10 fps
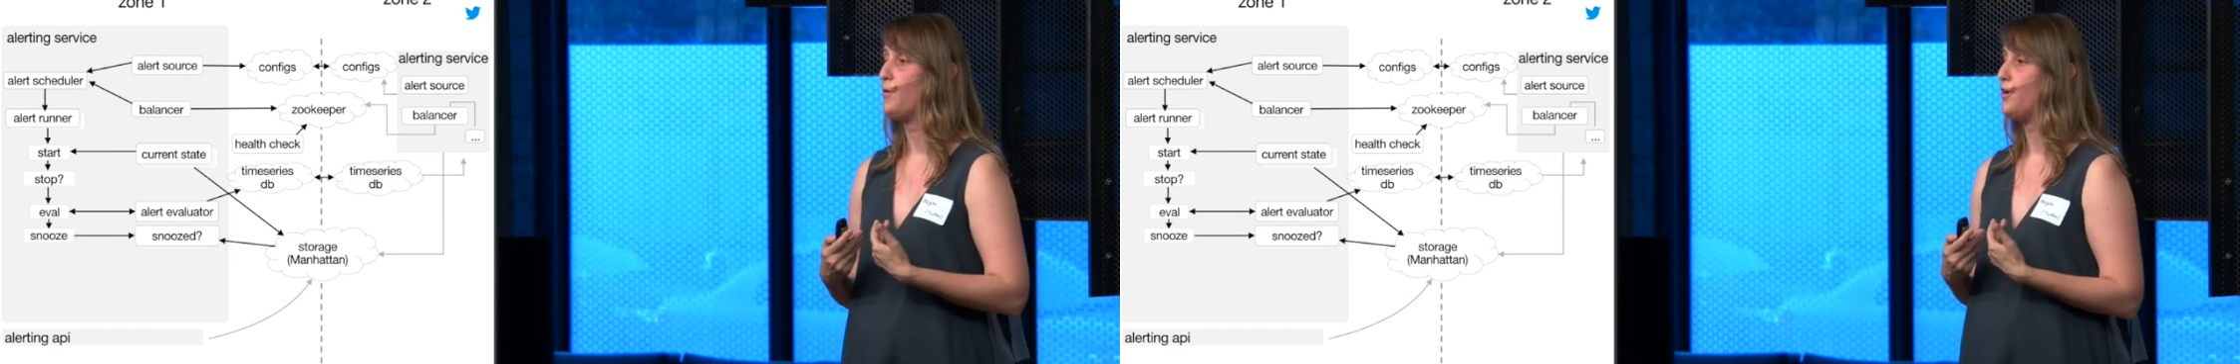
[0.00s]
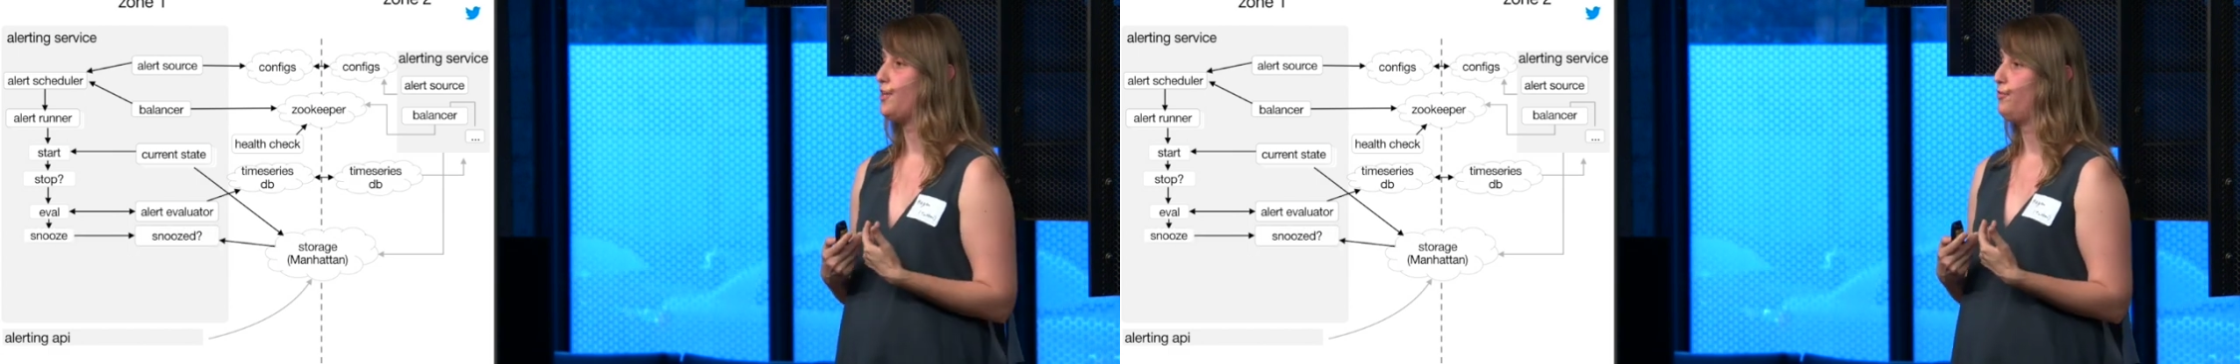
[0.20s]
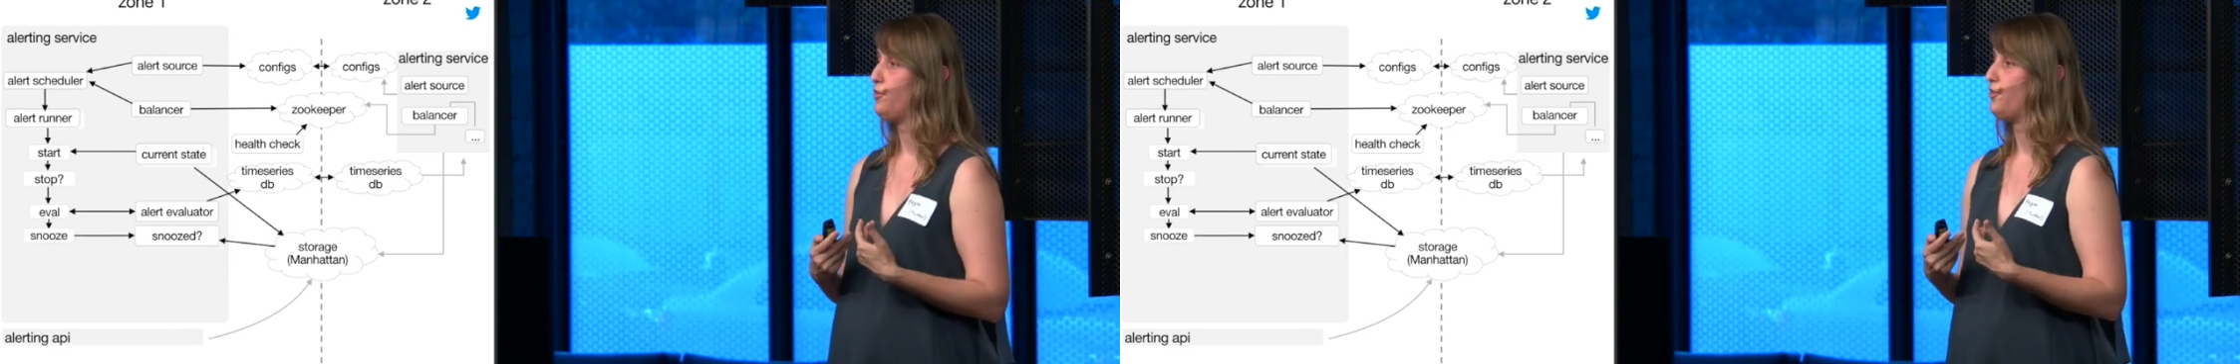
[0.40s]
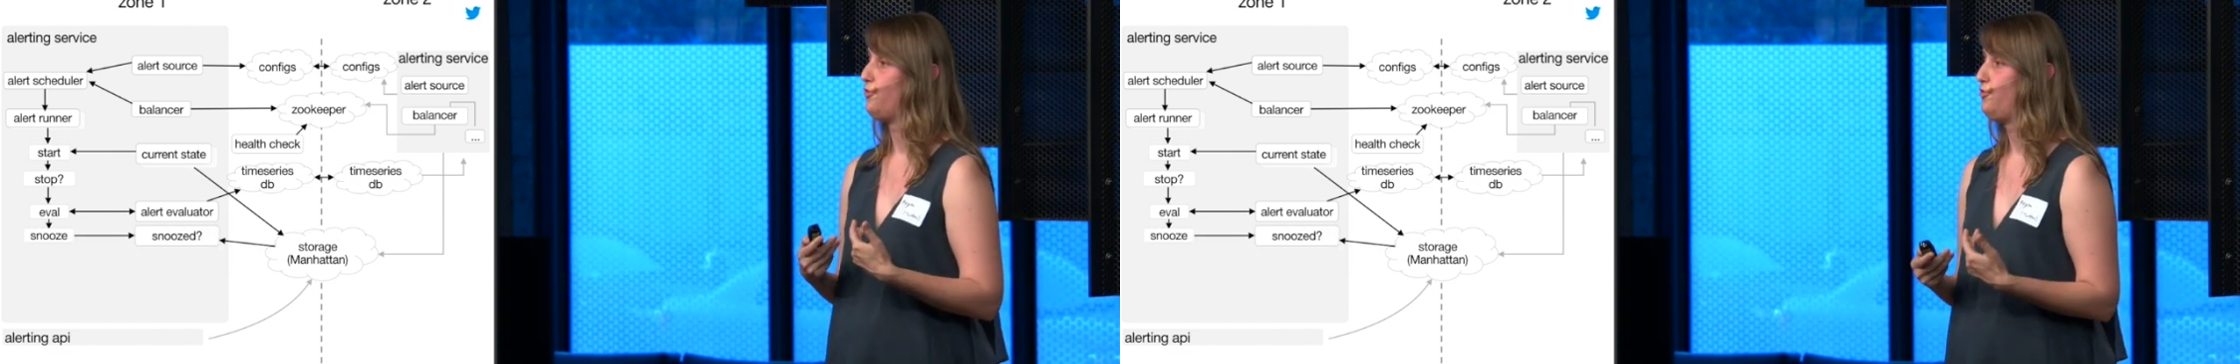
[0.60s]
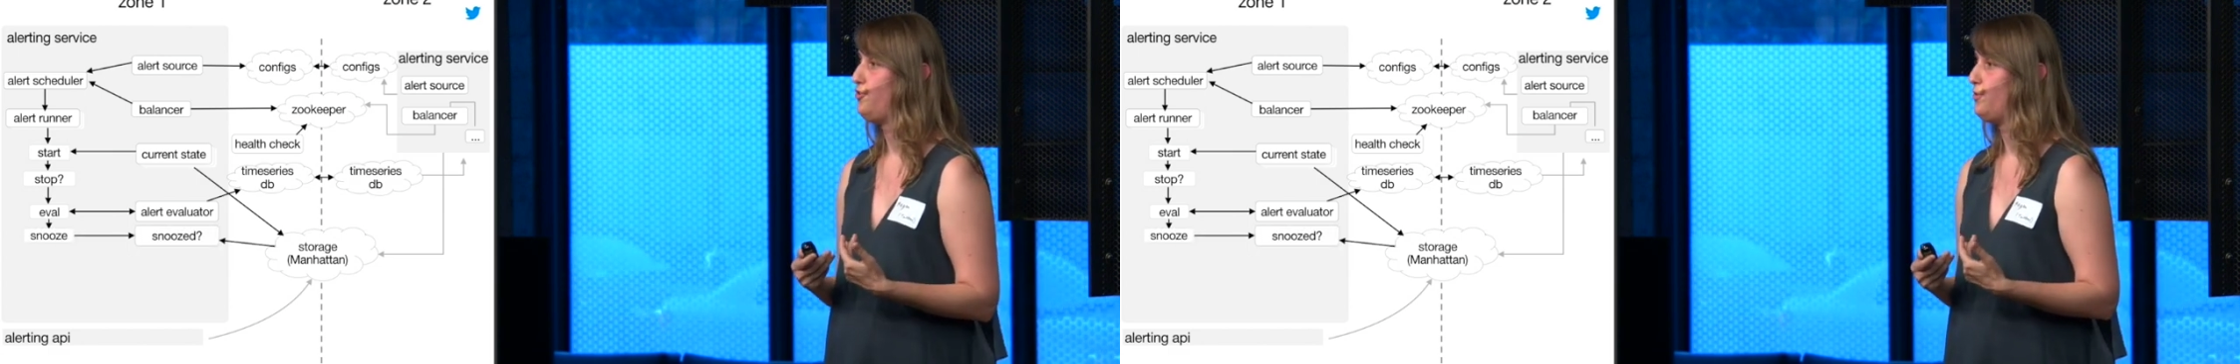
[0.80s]
our
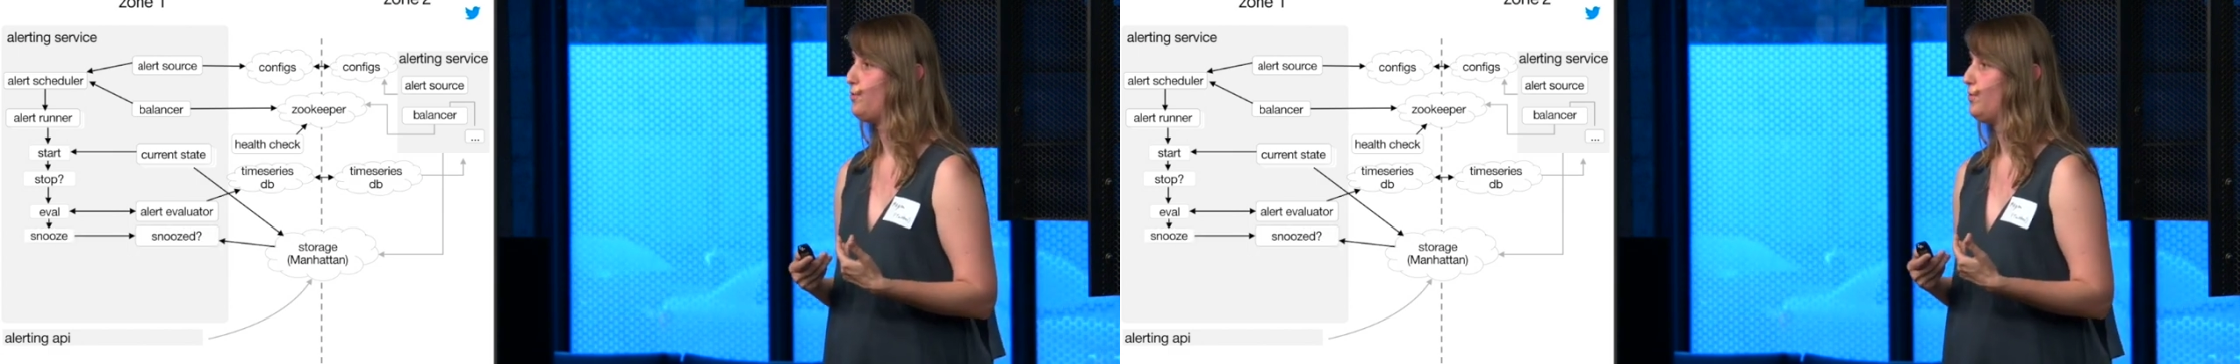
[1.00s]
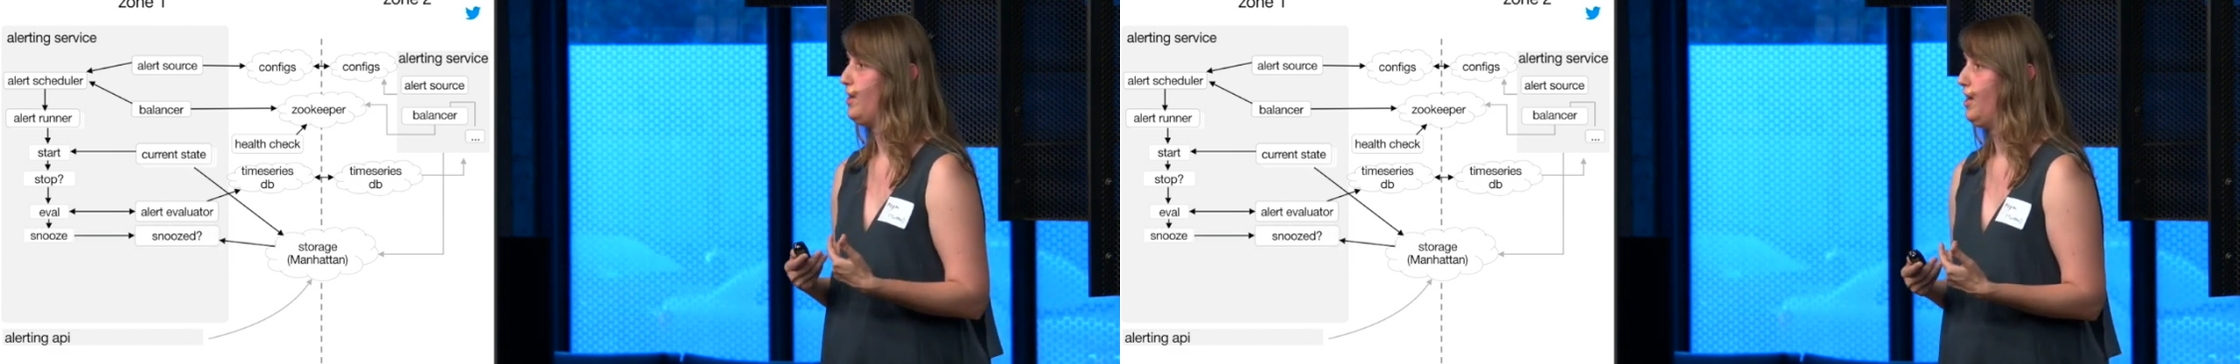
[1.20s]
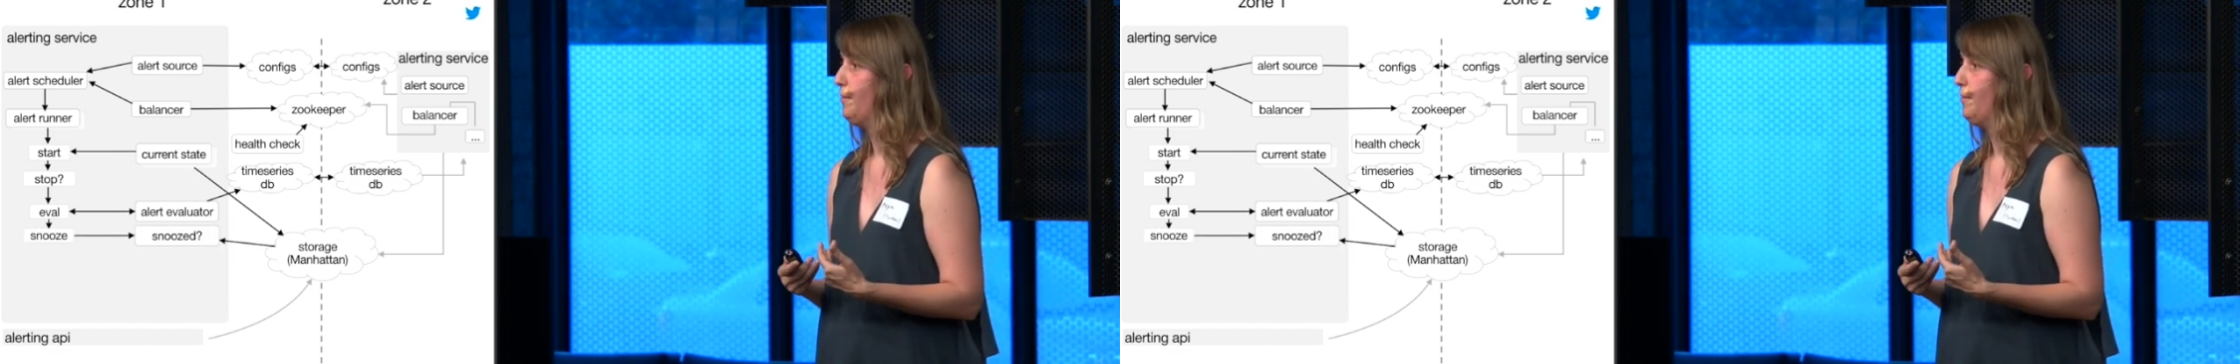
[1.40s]
users to,